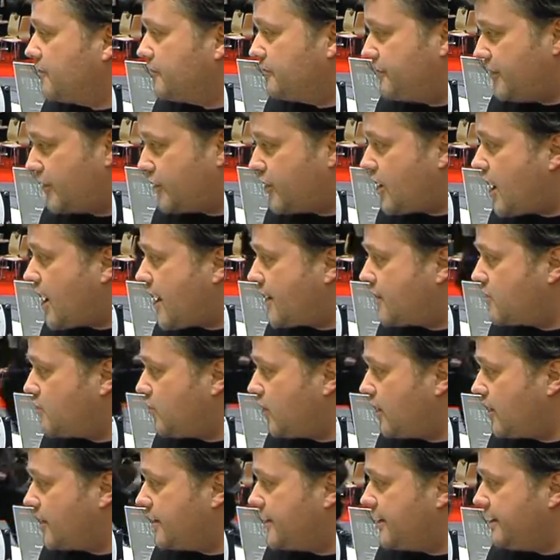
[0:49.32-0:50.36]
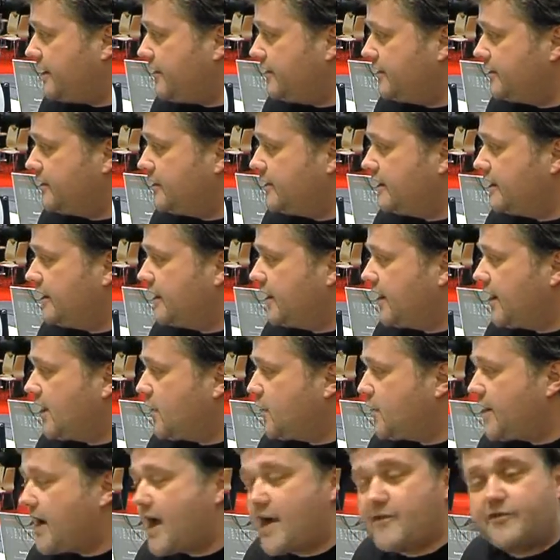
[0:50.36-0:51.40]
very high quality.
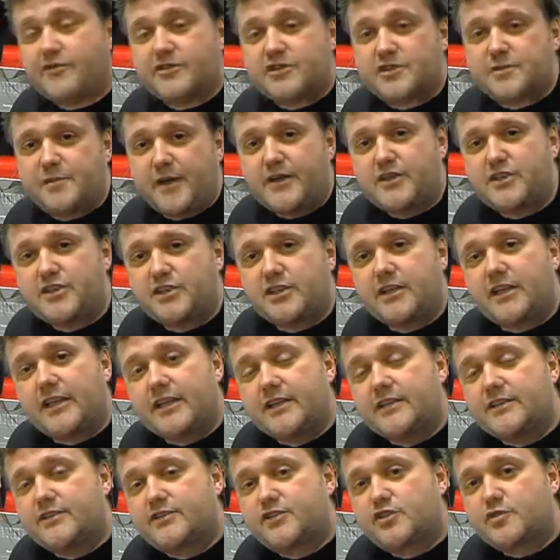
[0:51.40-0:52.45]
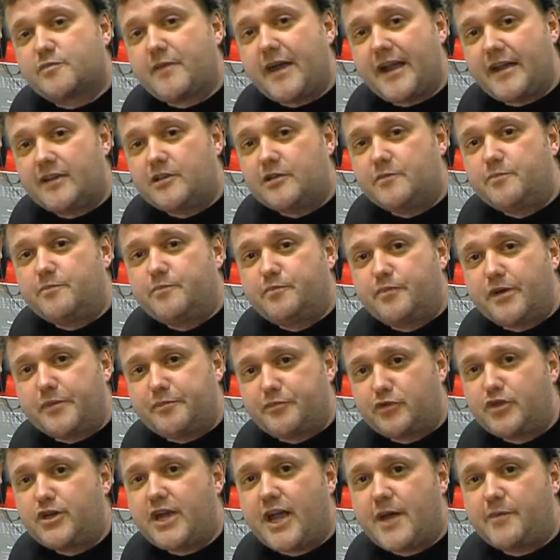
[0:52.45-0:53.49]
We have a special instrumental
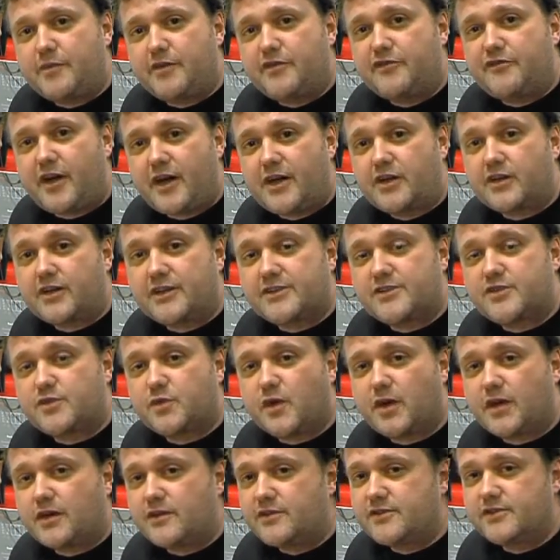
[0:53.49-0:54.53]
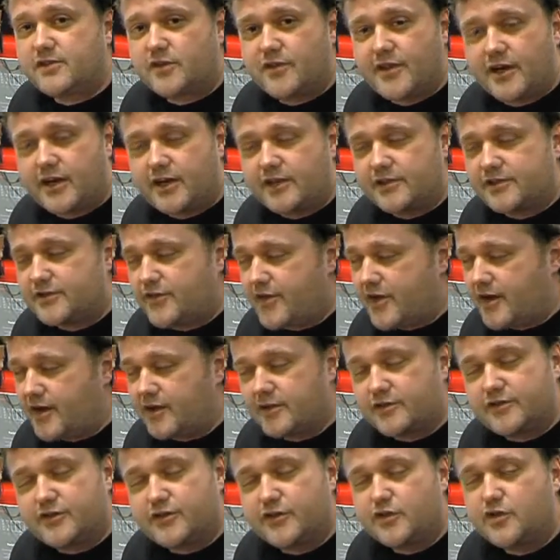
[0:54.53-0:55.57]
preamplifier as well, so there
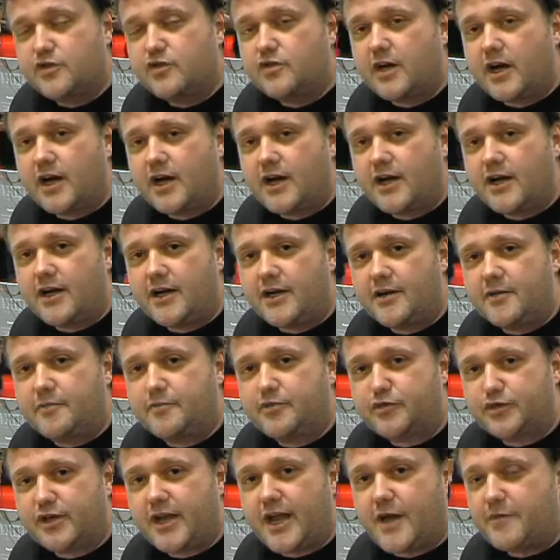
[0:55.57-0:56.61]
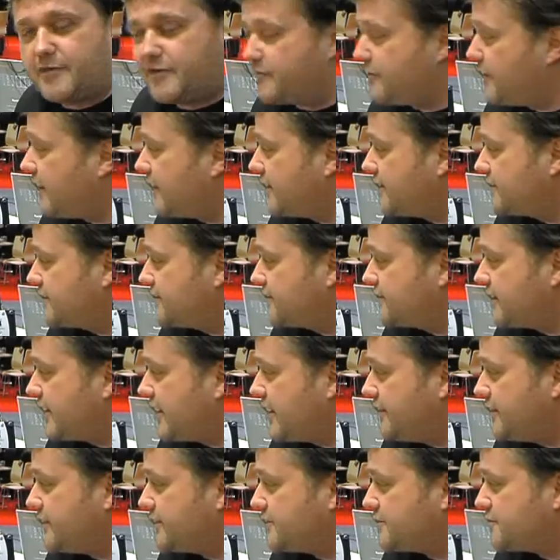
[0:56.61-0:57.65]
are two preamplifiers
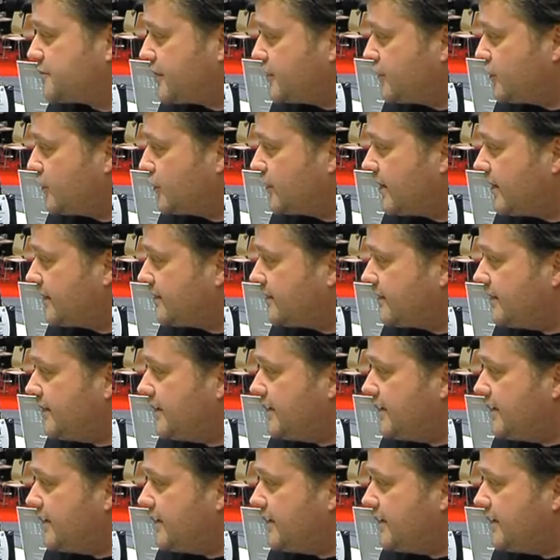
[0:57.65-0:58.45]
in this unit.